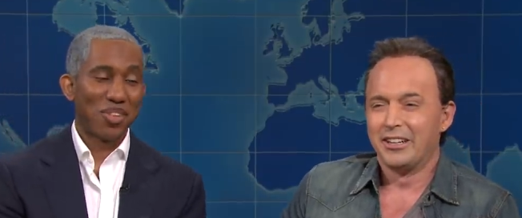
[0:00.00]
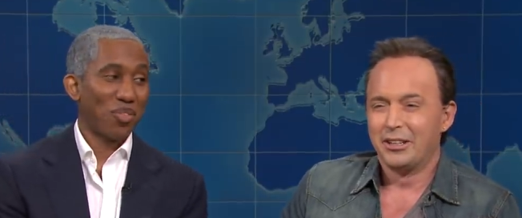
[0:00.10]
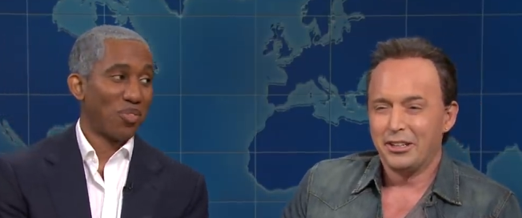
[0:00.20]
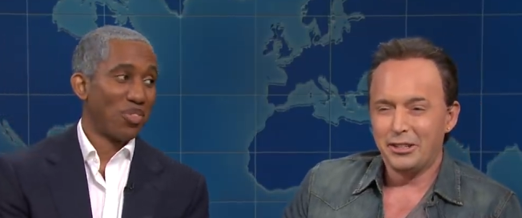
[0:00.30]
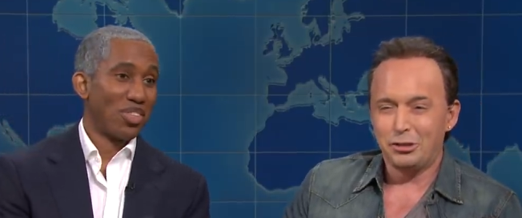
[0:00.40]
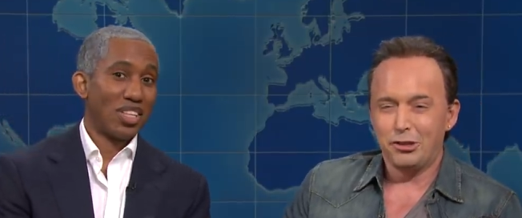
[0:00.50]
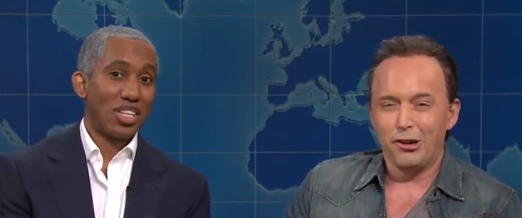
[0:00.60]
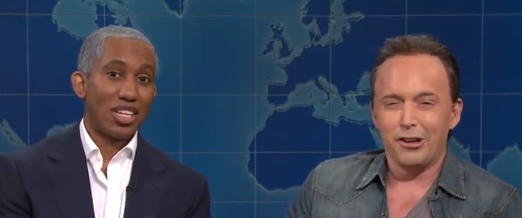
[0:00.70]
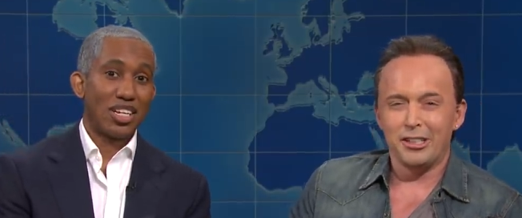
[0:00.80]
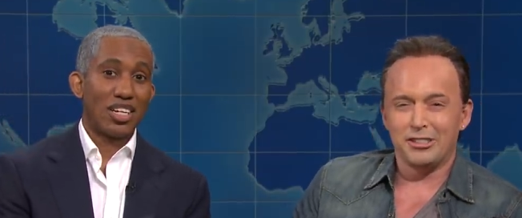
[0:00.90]
Speaker 1: Yeah, sure
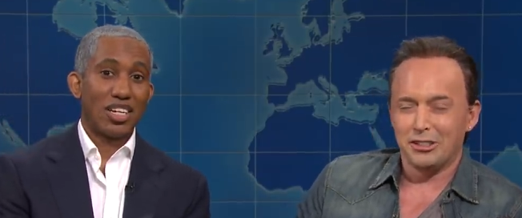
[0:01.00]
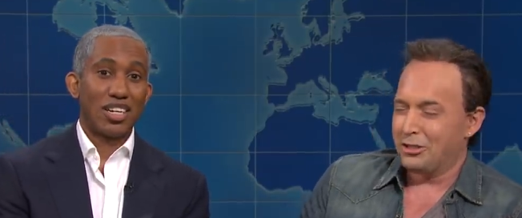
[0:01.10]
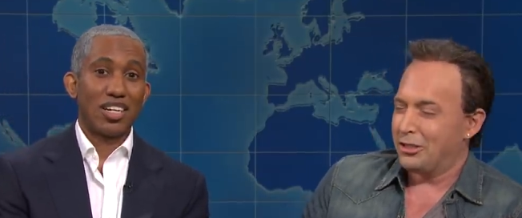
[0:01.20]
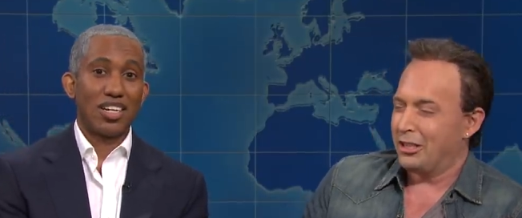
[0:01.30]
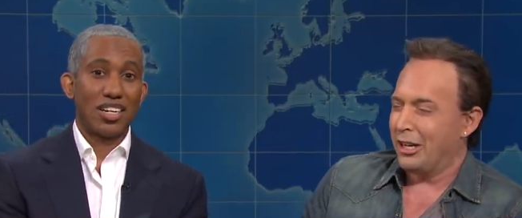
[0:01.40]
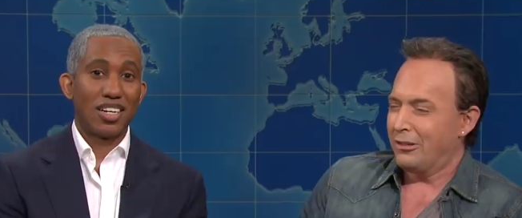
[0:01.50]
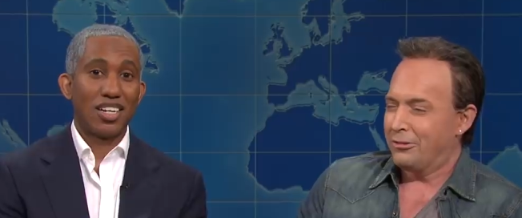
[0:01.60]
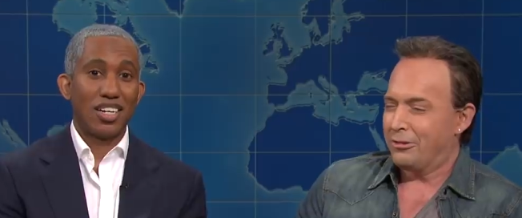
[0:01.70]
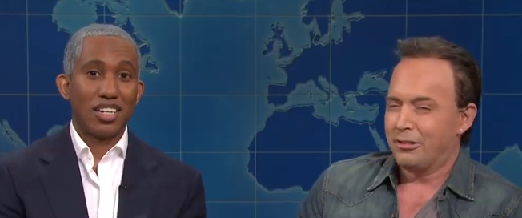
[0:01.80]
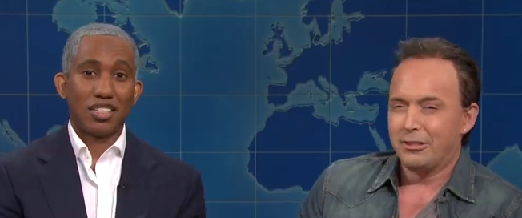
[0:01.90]
is. And yourself?
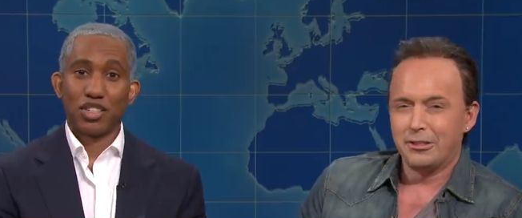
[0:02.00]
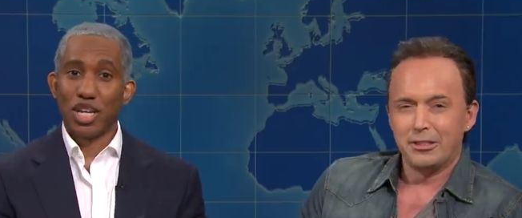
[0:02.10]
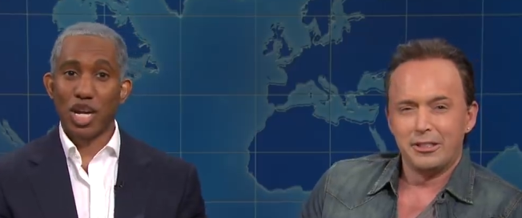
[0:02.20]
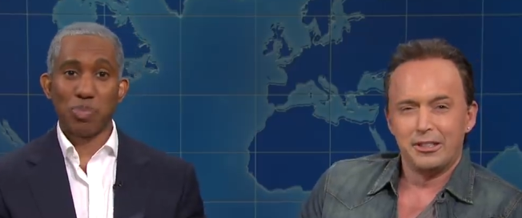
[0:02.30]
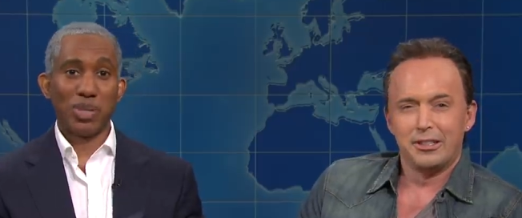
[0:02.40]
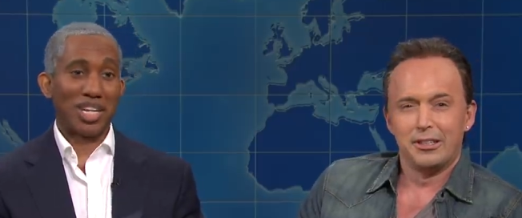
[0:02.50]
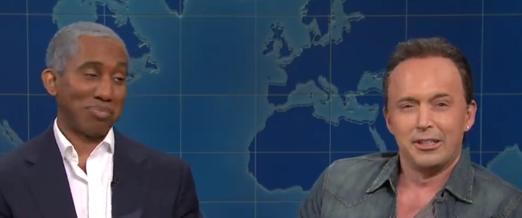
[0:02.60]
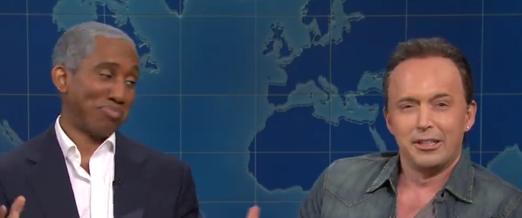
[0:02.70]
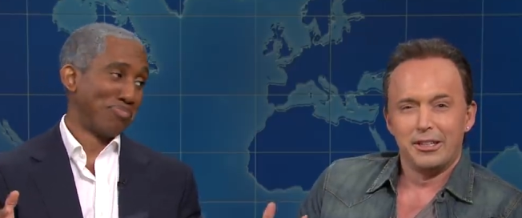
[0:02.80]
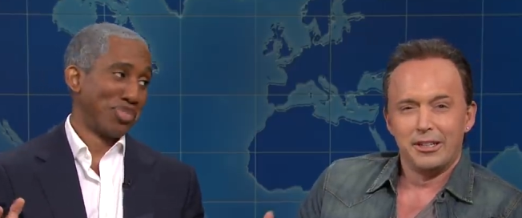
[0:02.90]
Can't complain.
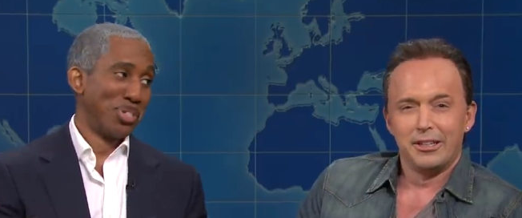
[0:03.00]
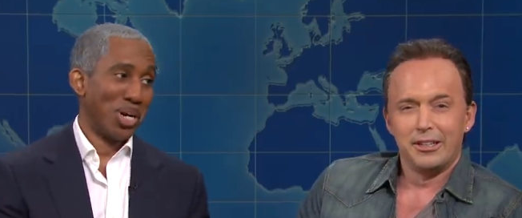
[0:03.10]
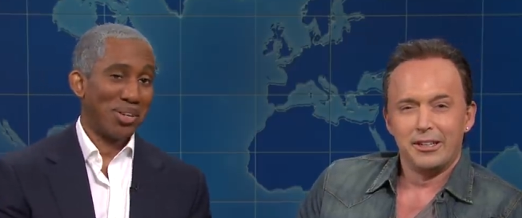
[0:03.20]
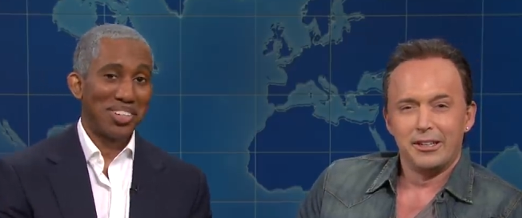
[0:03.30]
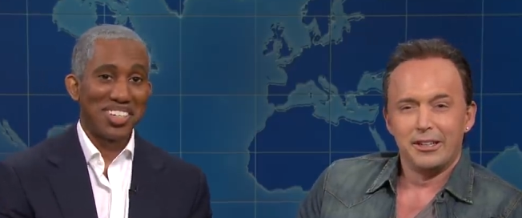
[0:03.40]
You know.